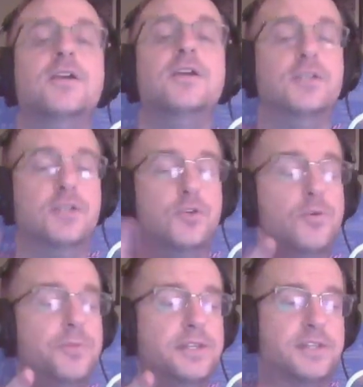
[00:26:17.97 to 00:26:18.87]
You
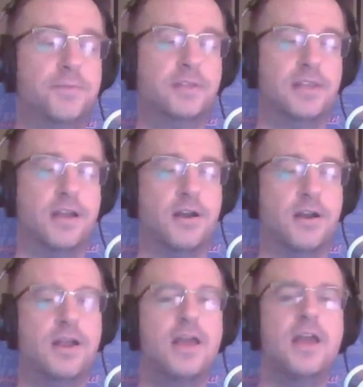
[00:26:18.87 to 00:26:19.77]
will be stopping
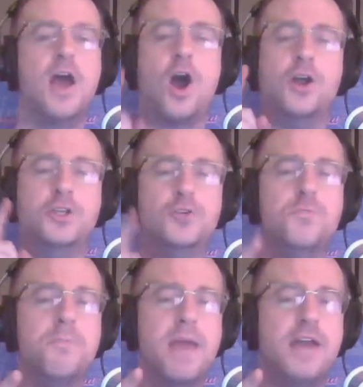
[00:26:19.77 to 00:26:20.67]
there. Are you
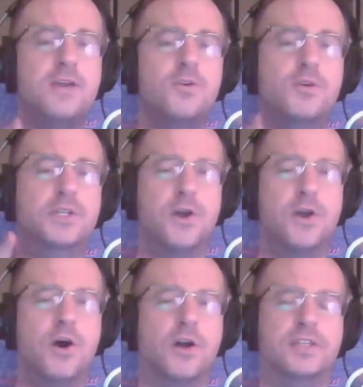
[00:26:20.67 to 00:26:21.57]
men or
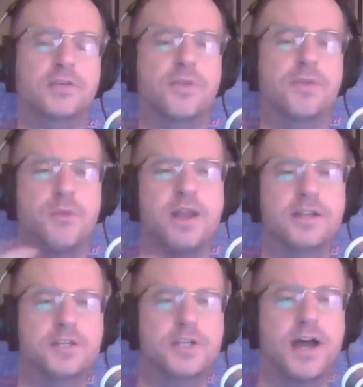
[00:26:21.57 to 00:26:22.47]
dogs that you would threaten a
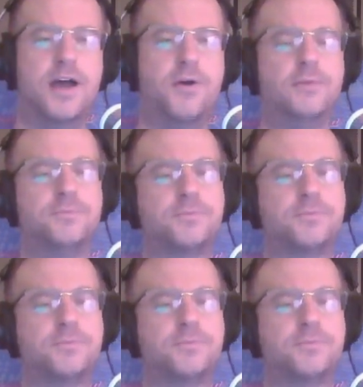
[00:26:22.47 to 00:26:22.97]
child?